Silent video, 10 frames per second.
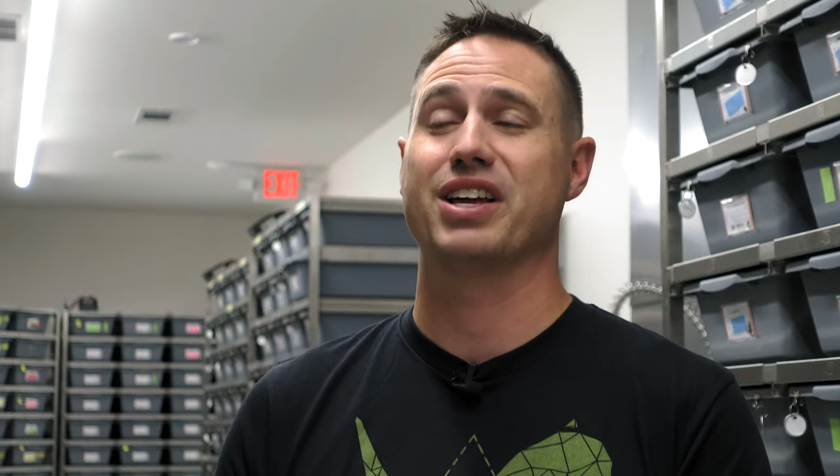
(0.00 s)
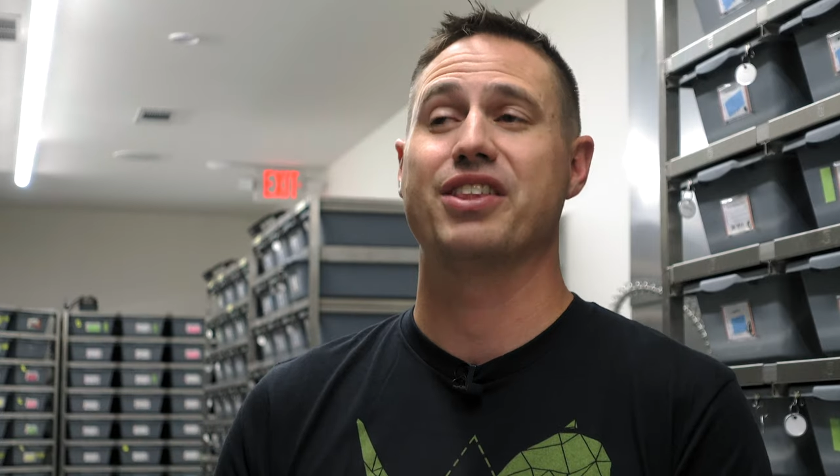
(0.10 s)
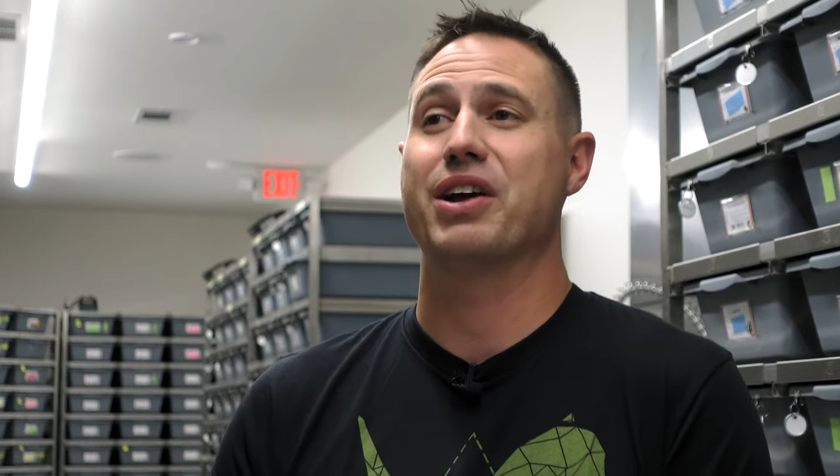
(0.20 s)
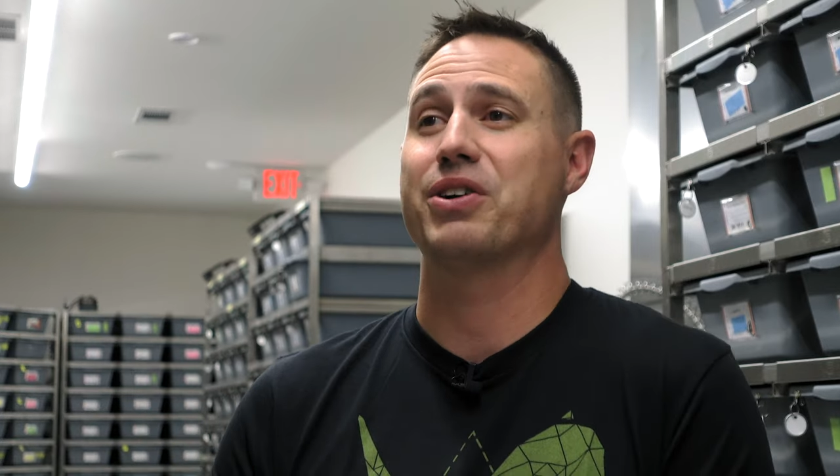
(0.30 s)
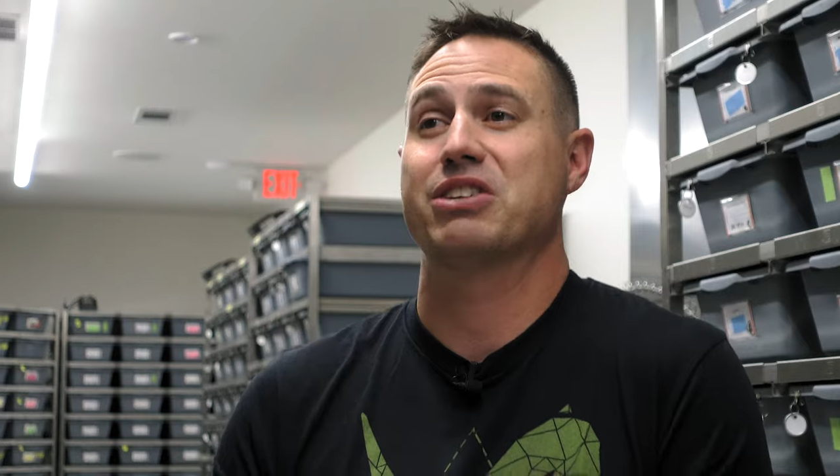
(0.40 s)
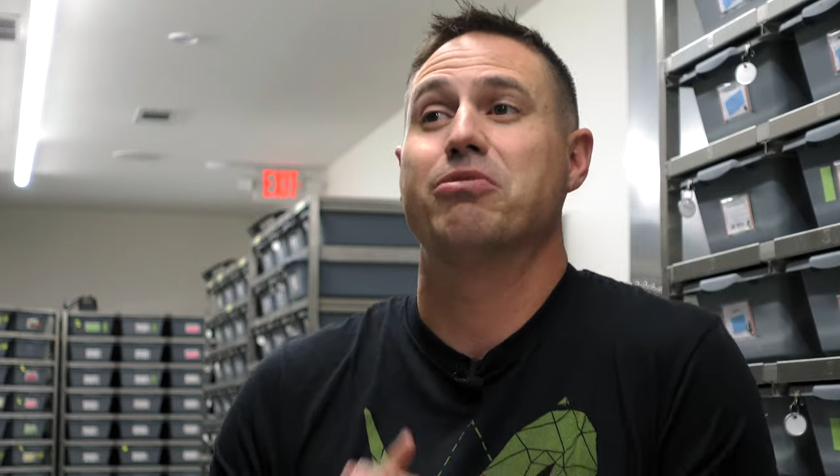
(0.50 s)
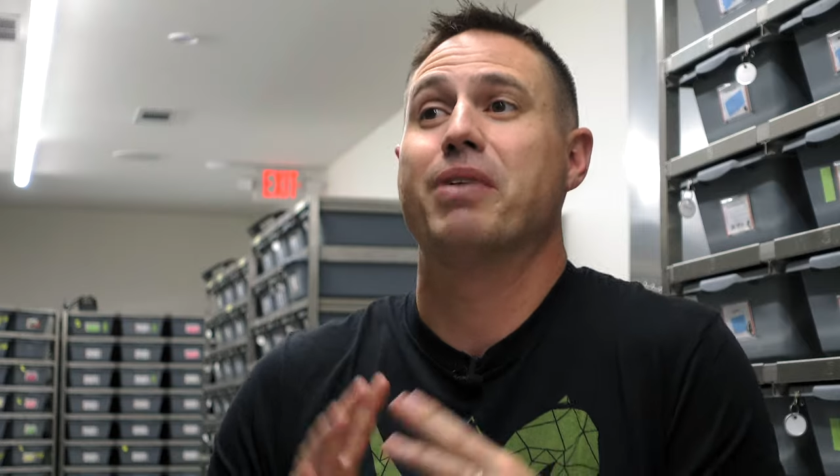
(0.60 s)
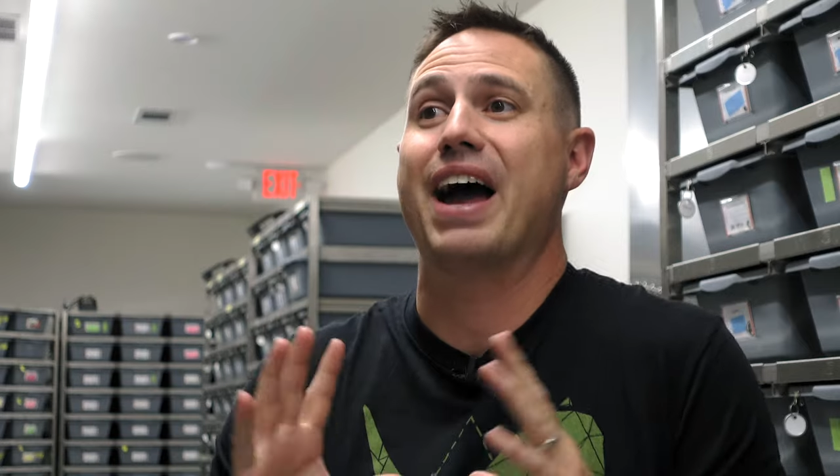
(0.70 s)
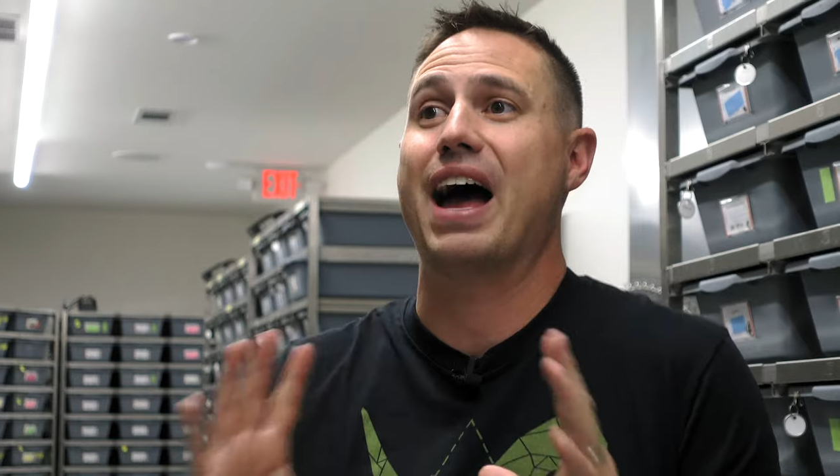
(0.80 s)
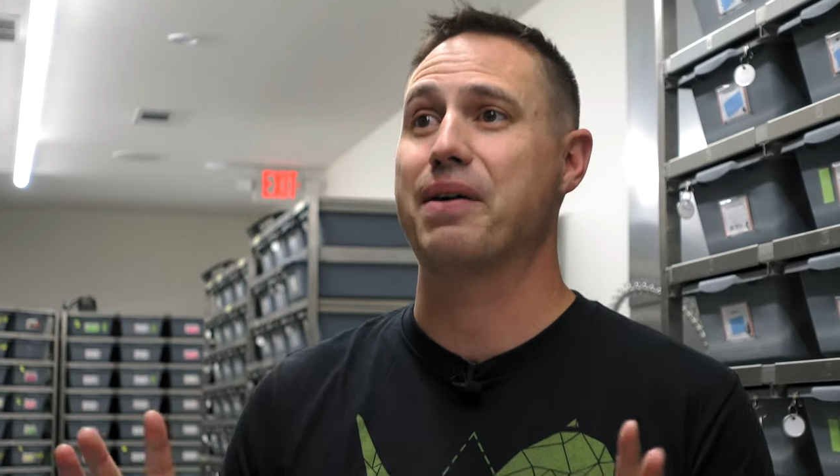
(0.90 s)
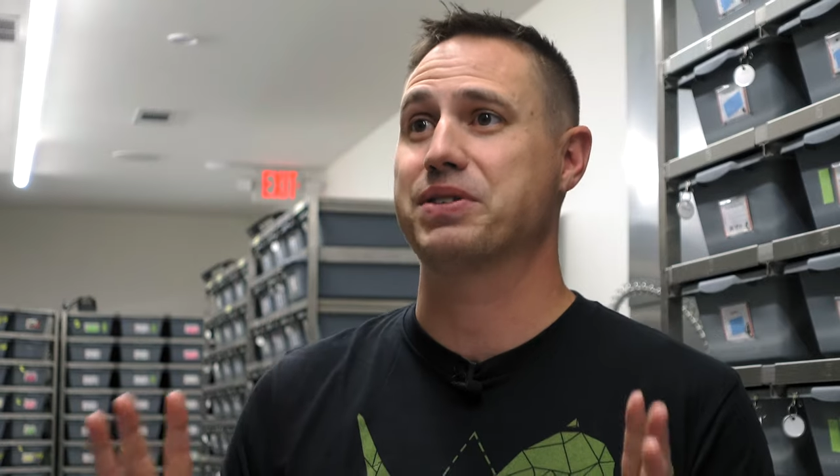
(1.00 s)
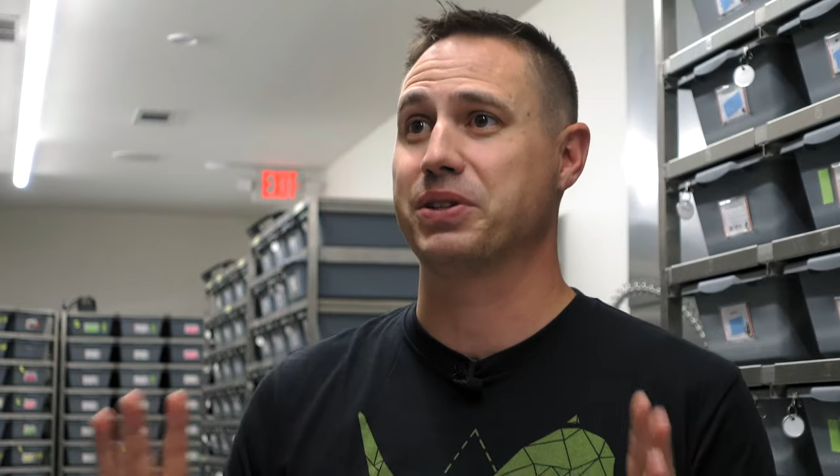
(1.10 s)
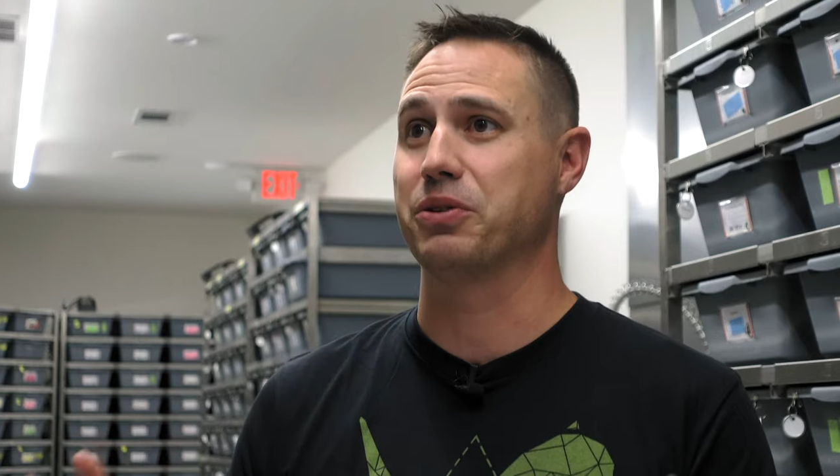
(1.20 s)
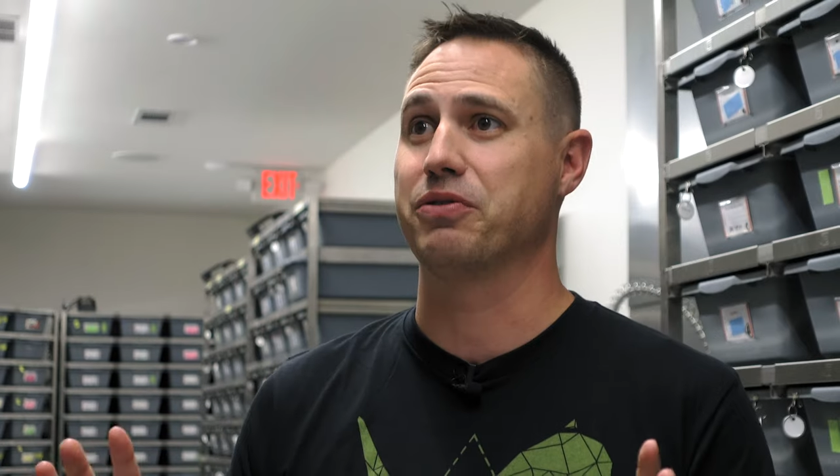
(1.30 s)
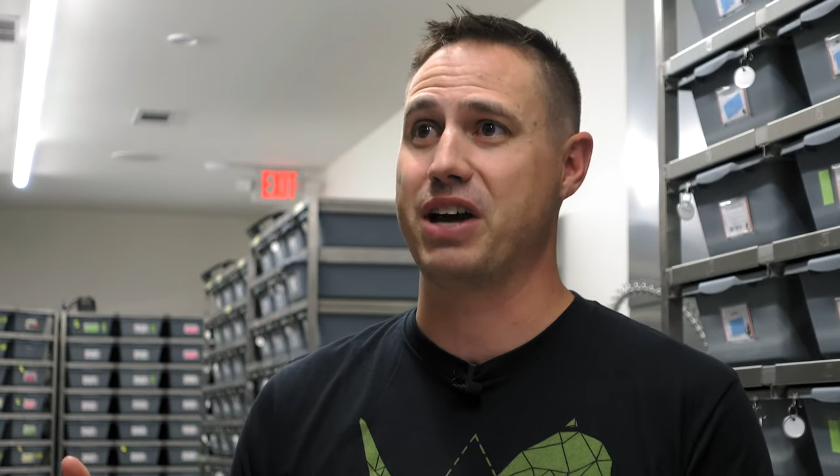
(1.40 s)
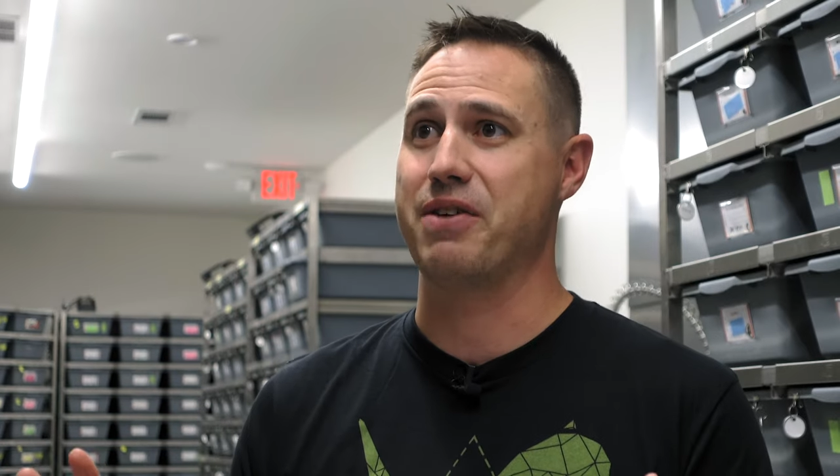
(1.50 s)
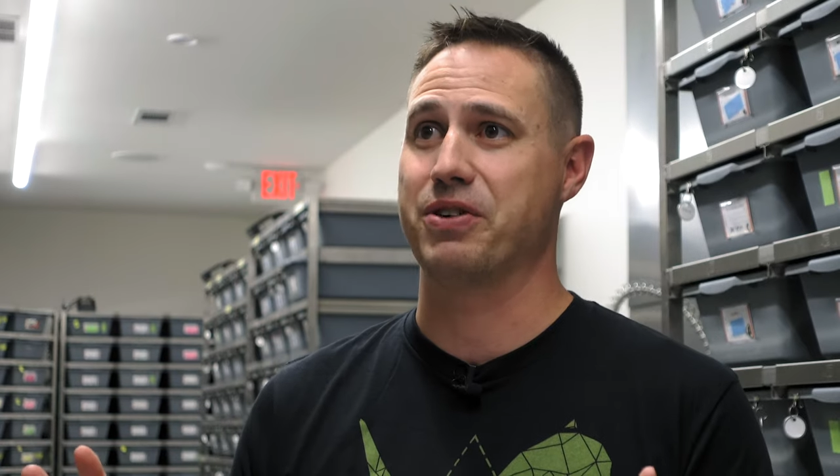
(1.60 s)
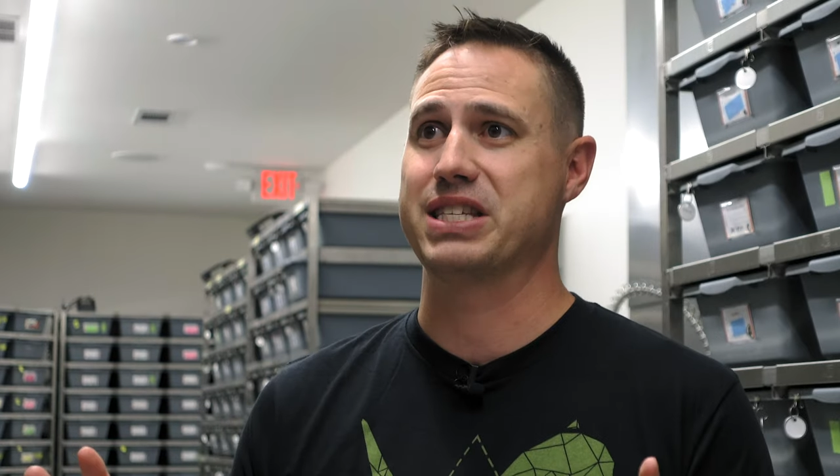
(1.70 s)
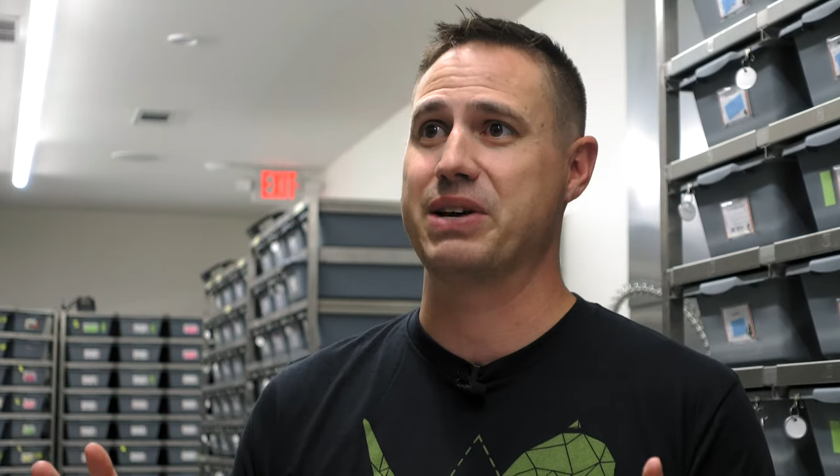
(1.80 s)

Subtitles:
and they are some of my absolute favorites